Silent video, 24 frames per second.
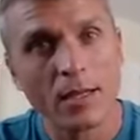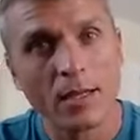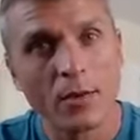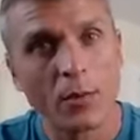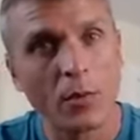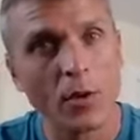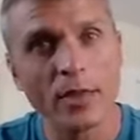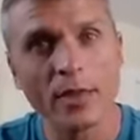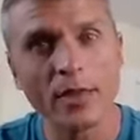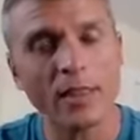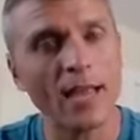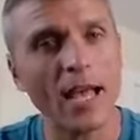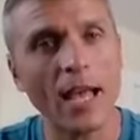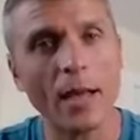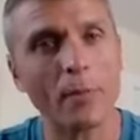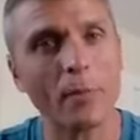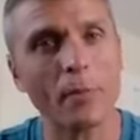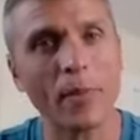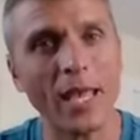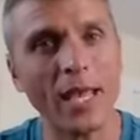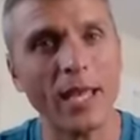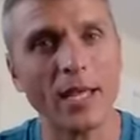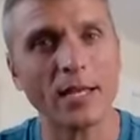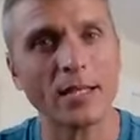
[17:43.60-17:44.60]
Wouldn't that
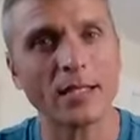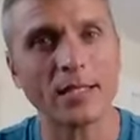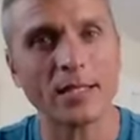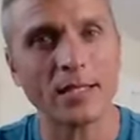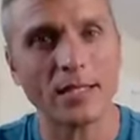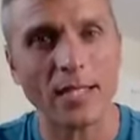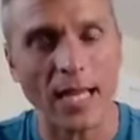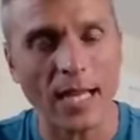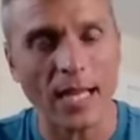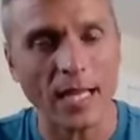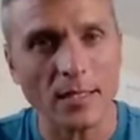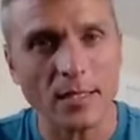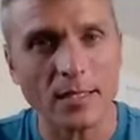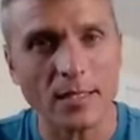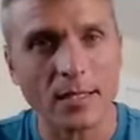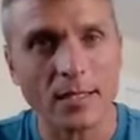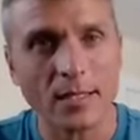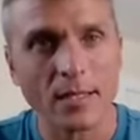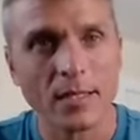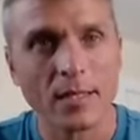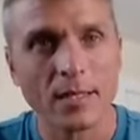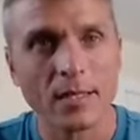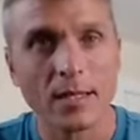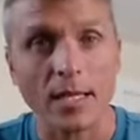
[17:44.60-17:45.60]
be an estate?
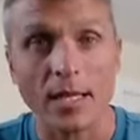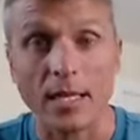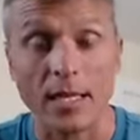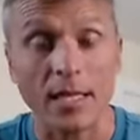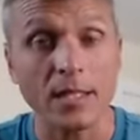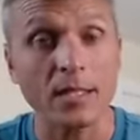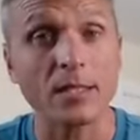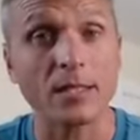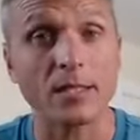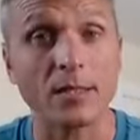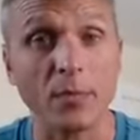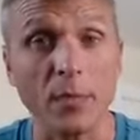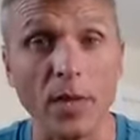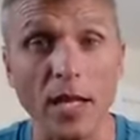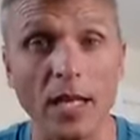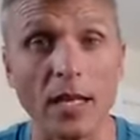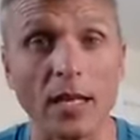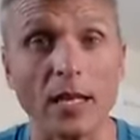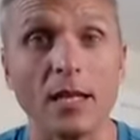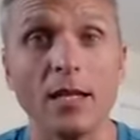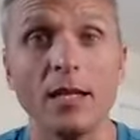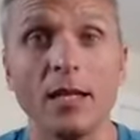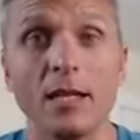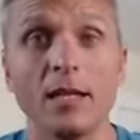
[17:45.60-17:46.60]
It is to
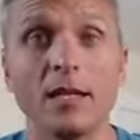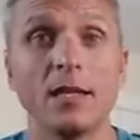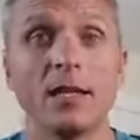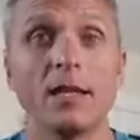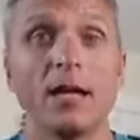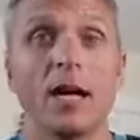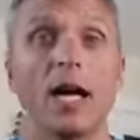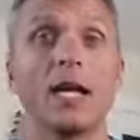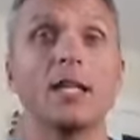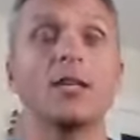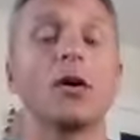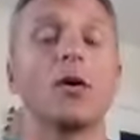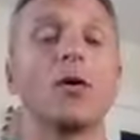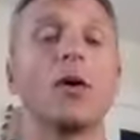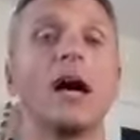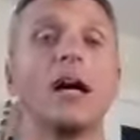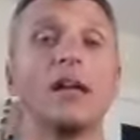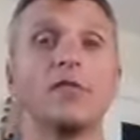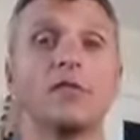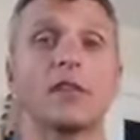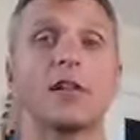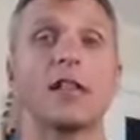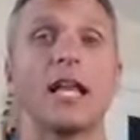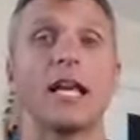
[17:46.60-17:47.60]
me. I know
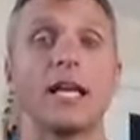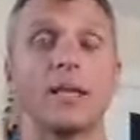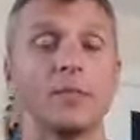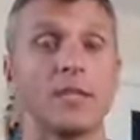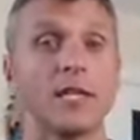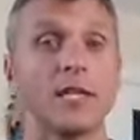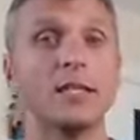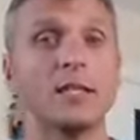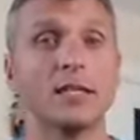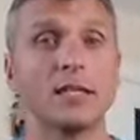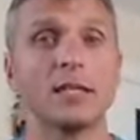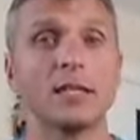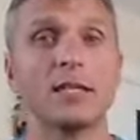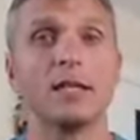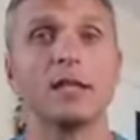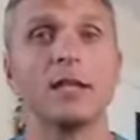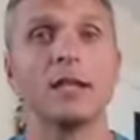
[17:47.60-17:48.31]
I've claimed it.